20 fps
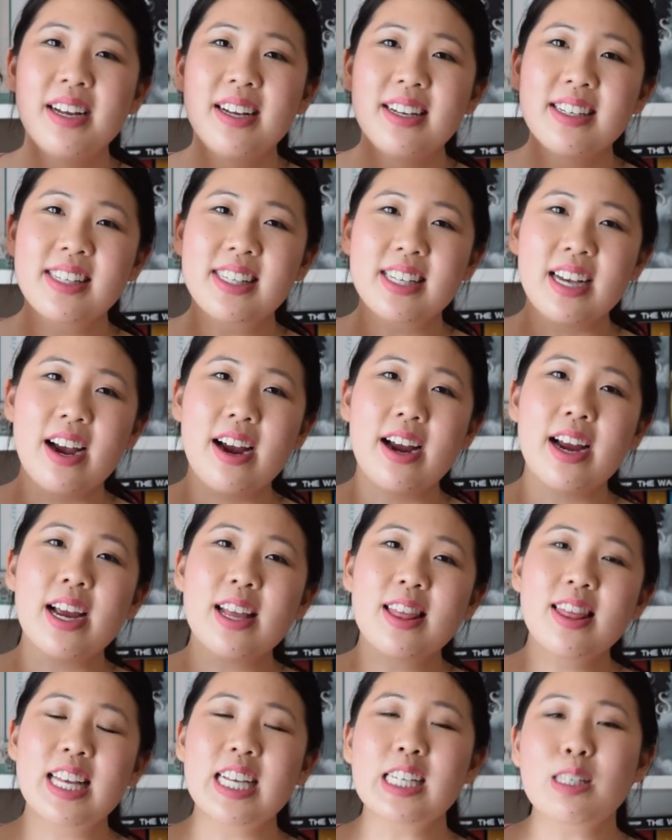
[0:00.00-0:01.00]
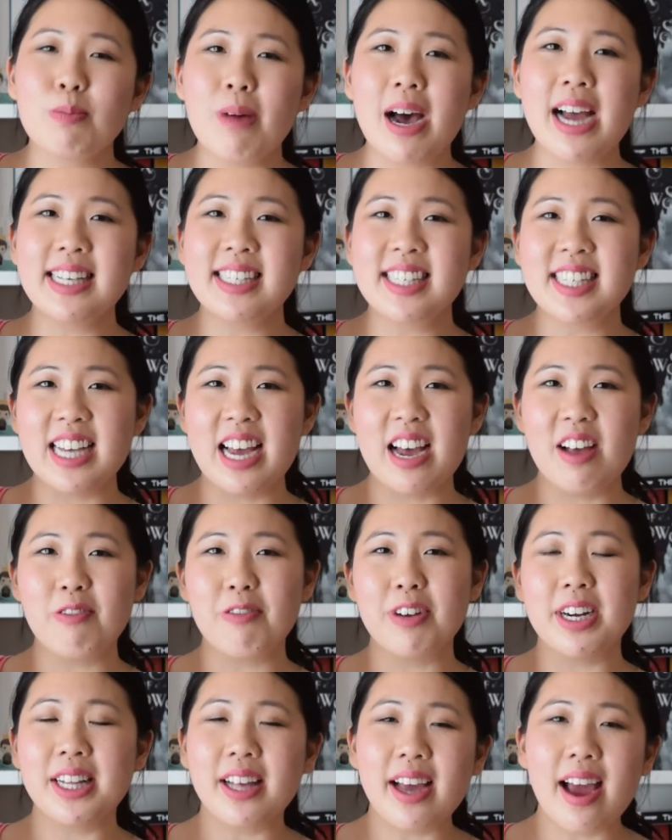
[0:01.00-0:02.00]
So this might sound
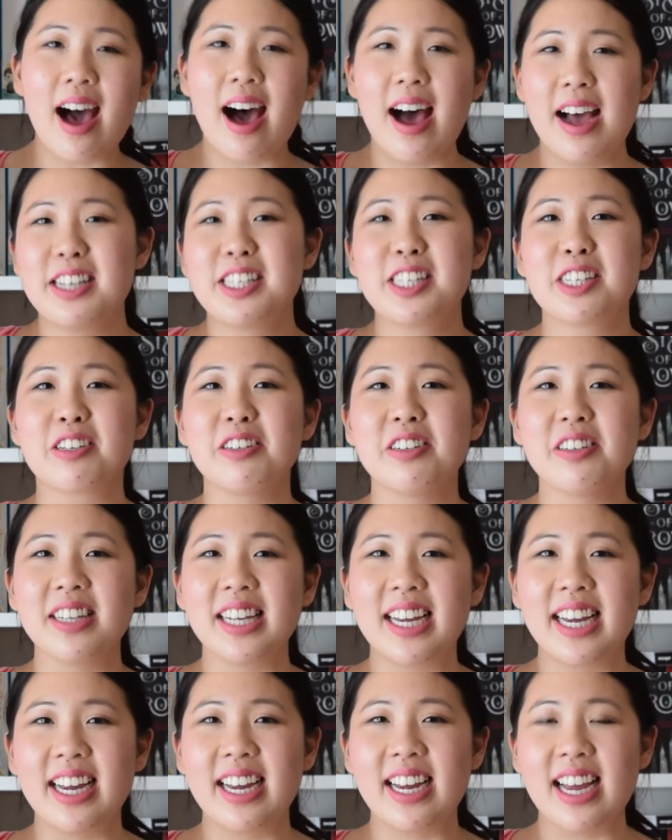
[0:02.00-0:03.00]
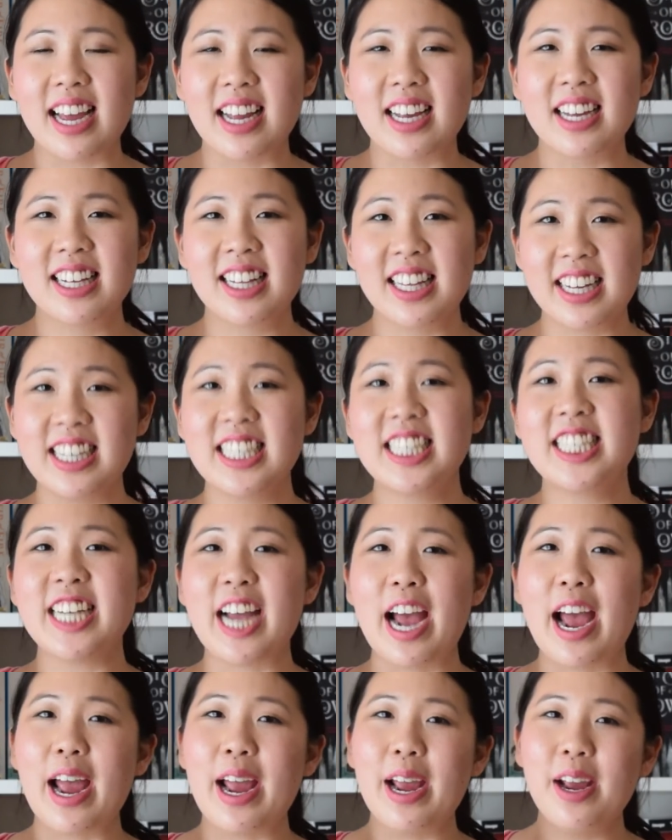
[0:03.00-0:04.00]
really high school-y and
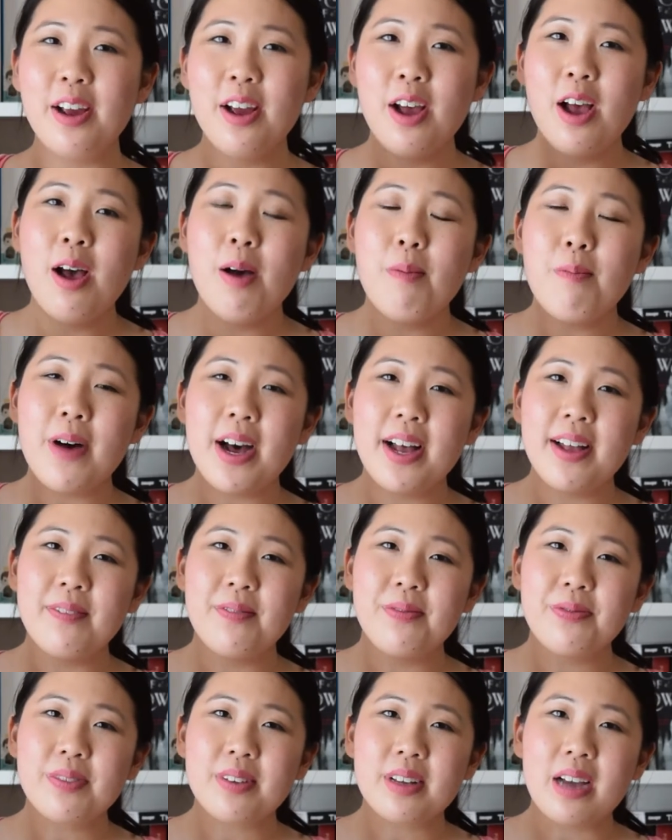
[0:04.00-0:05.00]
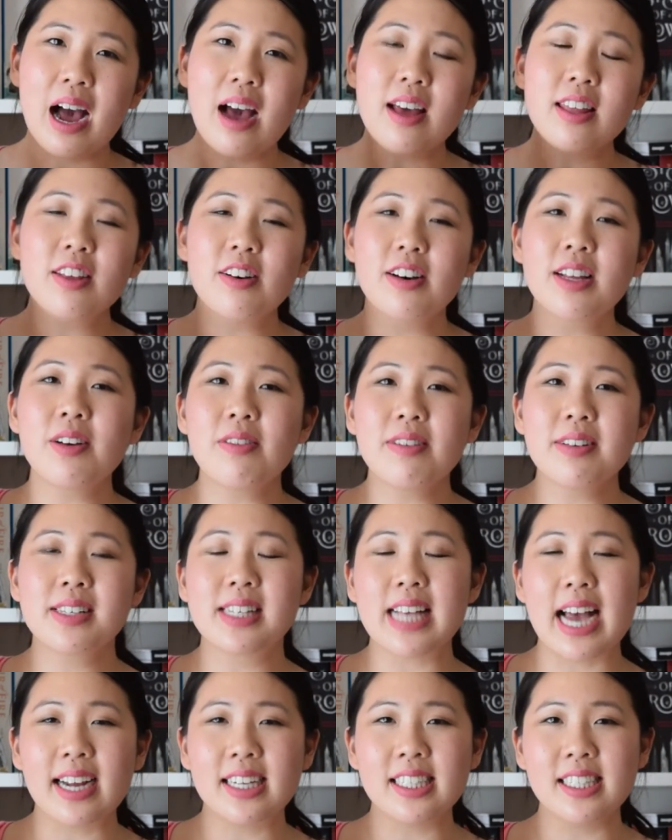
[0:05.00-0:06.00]
cliche, but I thought it was
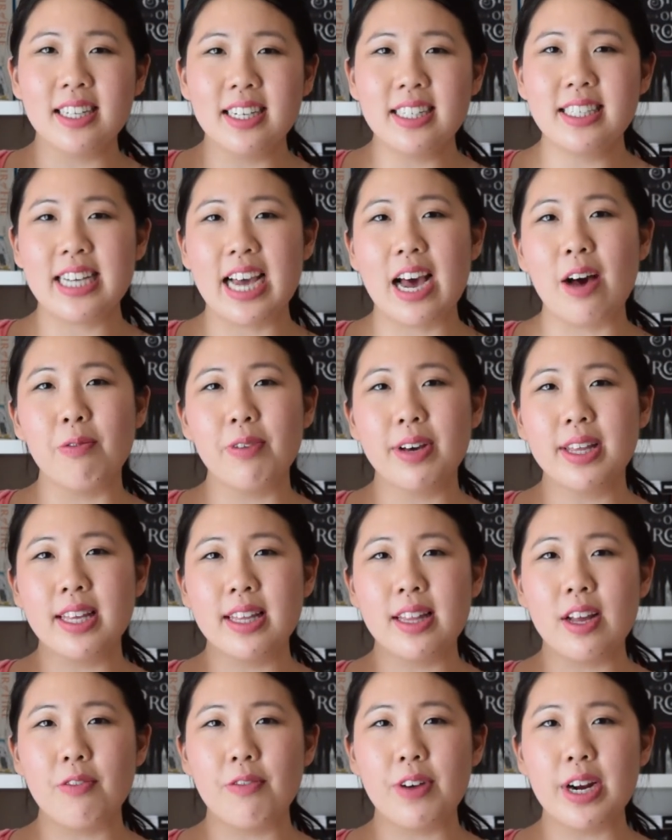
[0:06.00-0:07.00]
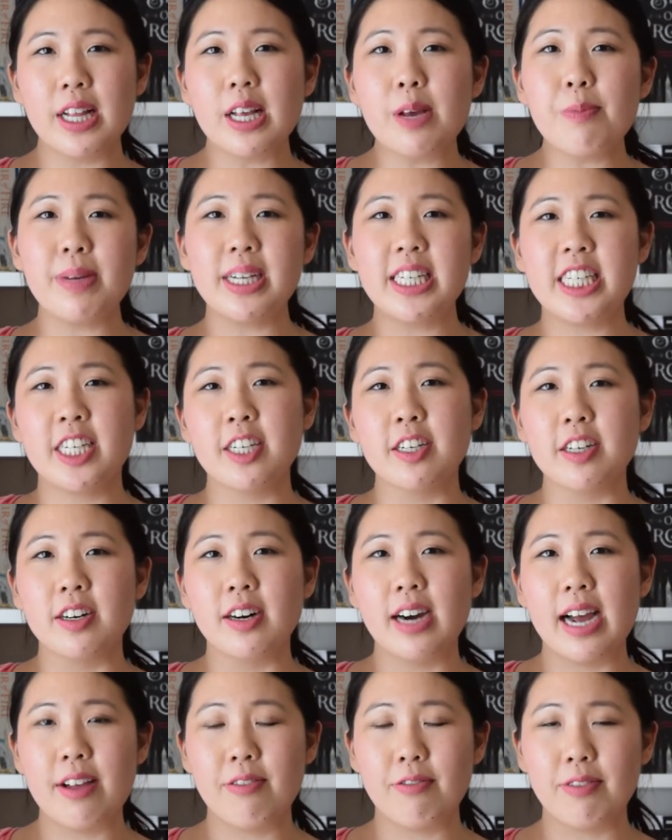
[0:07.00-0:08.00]
actually dealt with in a really
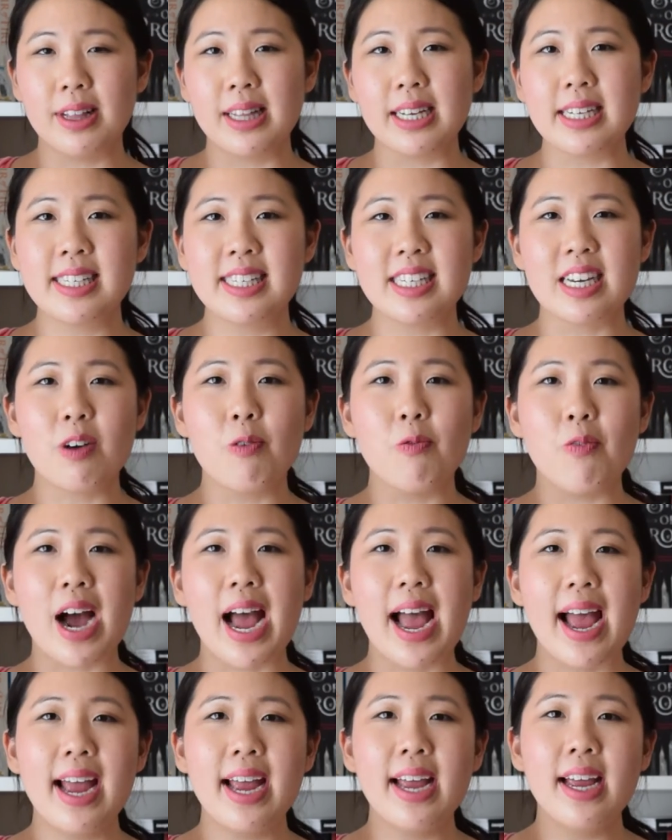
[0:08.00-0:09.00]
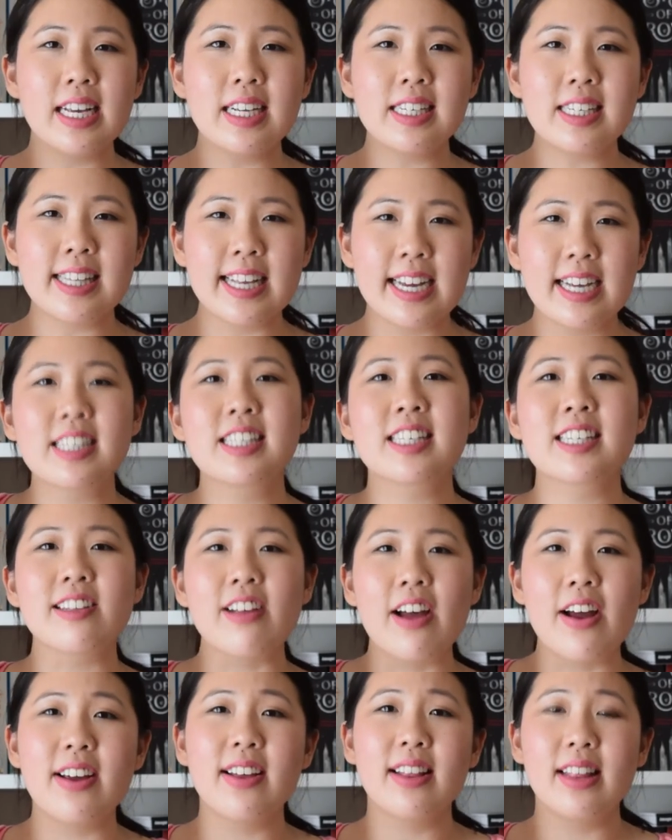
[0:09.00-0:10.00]
mature and realistic way. These things
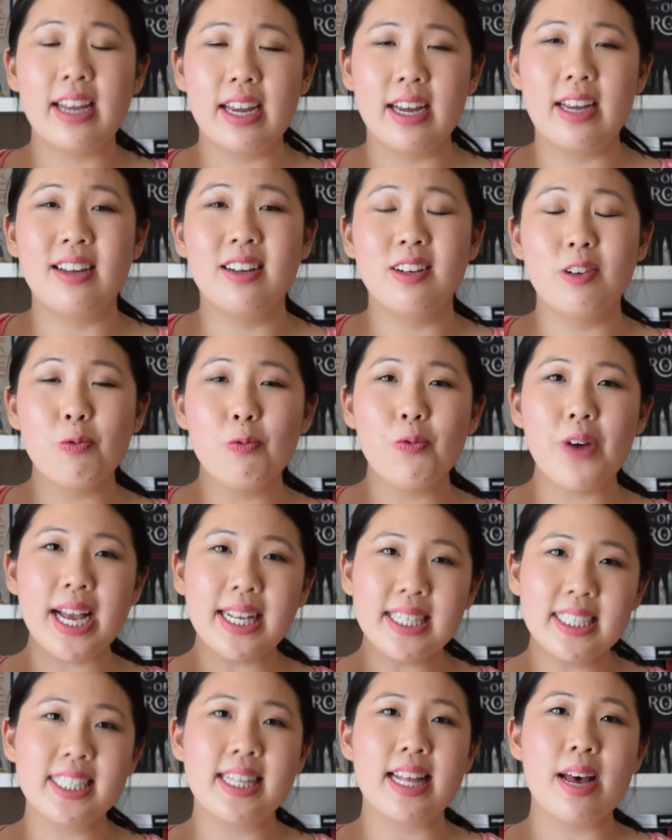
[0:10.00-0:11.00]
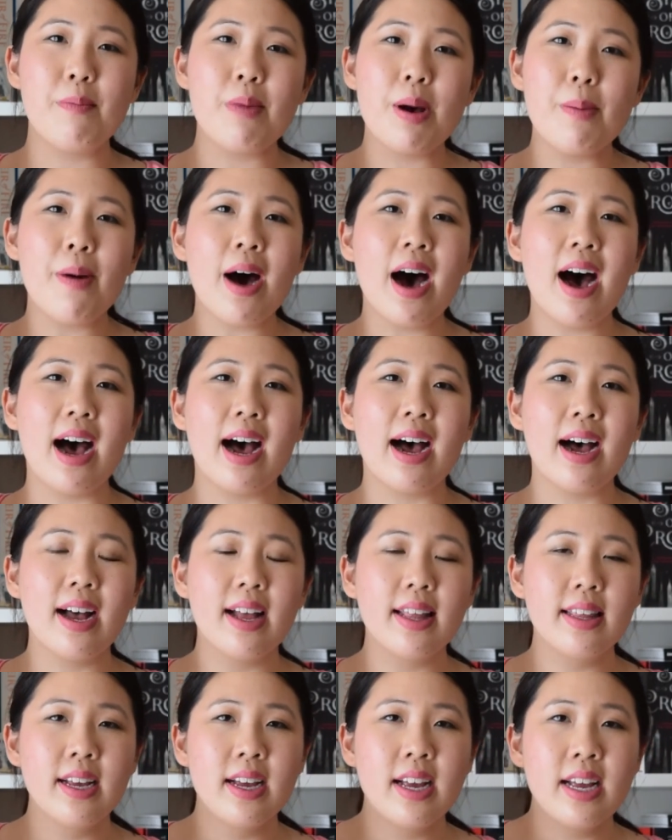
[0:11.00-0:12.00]
slowly wedge them
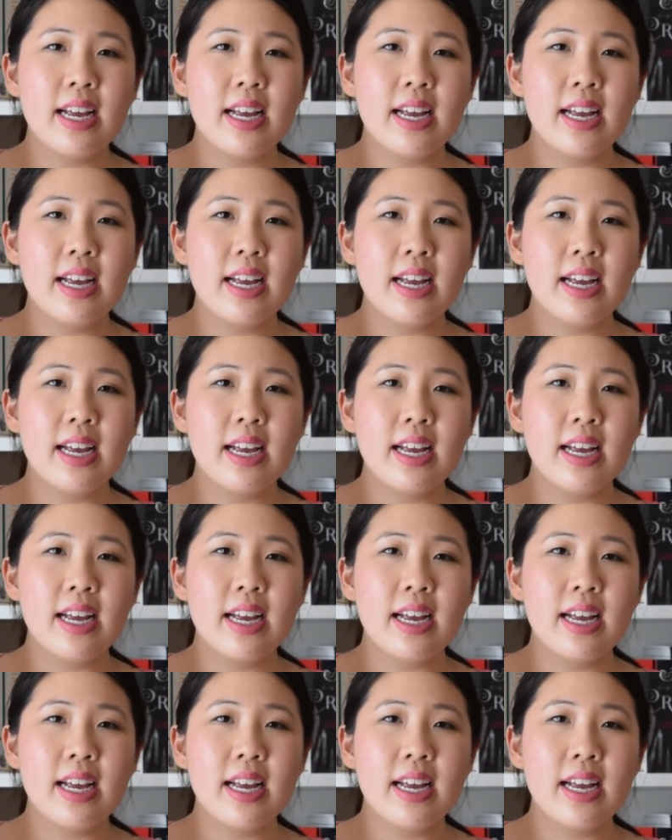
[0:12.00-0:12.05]
apart.